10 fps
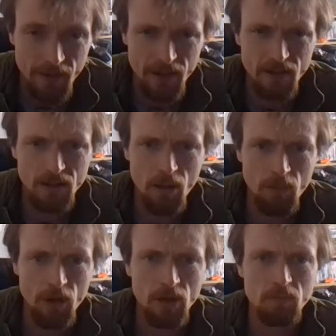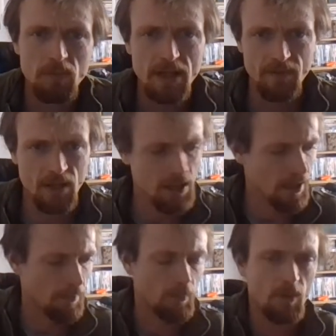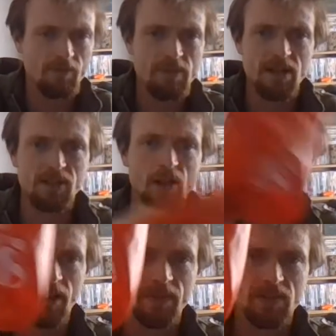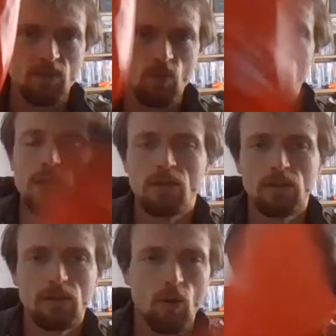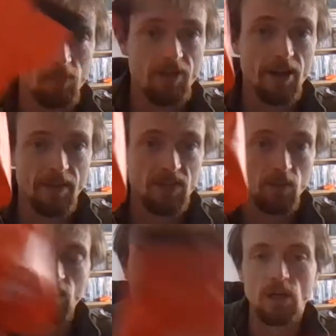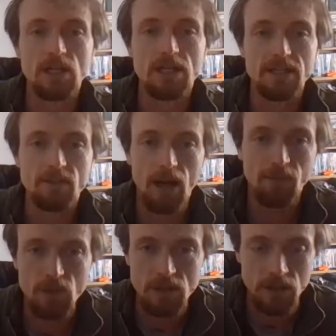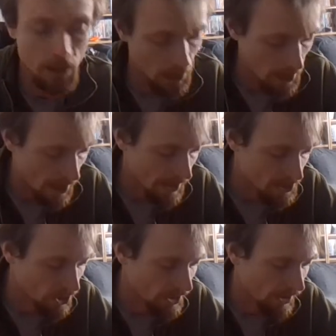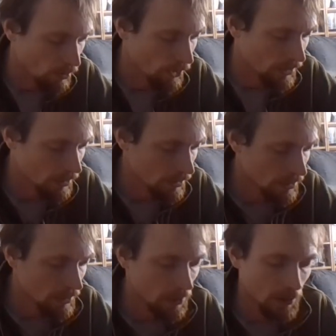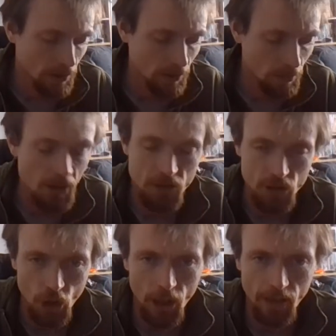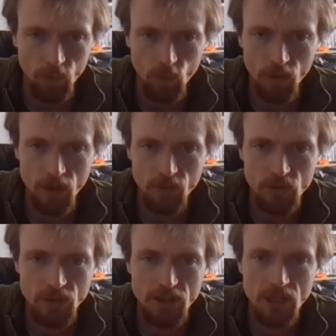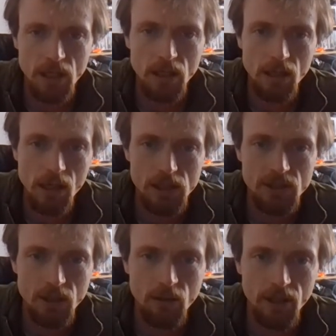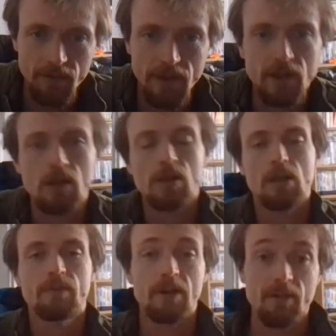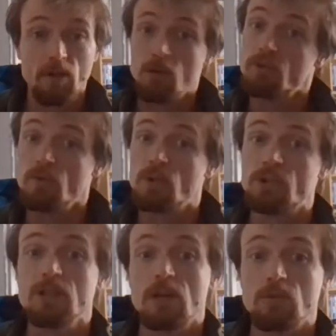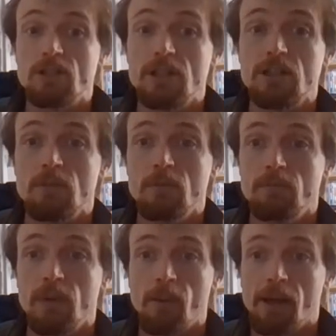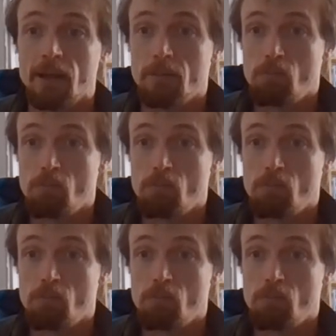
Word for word: it. I'm gonna leave a clip with me dunking this in water or filling this up with water and see what happens, and then dunk it in water. I might just dunk it in water and start a jet. So I'm gonna leave it here. Thank you very much for watching, and we'll see you soon. Bye bye.